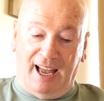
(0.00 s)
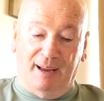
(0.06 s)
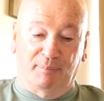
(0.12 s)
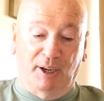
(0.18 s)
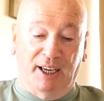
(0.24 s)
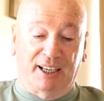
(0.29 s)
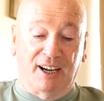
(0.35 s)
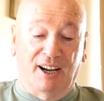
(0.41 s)

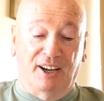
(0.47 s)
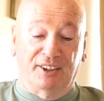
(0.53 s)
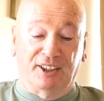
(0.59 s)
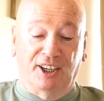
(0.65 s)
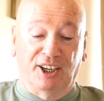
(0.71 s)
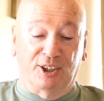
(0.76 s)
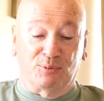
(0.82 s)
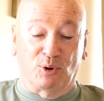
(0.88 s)
And my
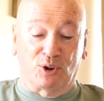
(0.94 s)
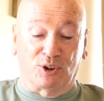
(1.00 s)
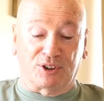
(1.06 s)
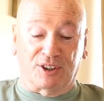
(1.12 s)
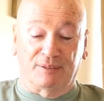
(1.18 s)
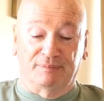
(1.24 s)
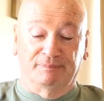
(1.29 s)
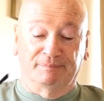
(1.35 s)
God, it
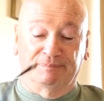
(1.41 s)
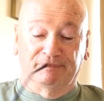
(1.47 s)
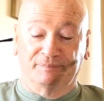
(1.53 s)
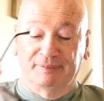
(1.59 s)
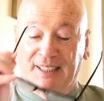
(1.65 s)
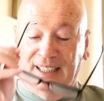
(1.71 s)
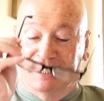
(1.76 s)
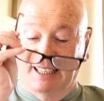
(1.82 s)
worked.
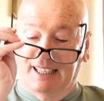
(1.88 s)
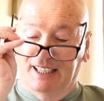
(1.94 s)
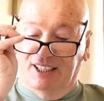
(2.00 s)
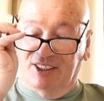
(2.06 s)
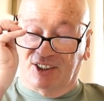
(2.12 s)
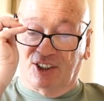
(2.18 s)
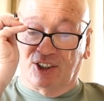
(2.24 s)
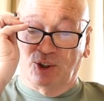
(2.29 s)

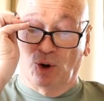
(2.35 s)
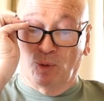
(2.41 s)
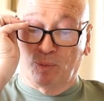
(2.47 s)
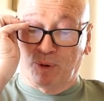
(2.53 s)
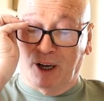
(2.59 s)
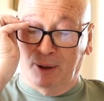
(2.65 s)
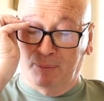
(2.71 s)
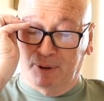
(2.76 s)
no
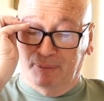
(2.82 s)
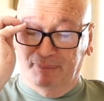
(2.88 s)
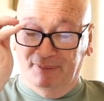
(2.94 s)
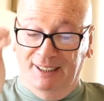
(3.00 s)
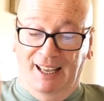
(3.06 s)
problem.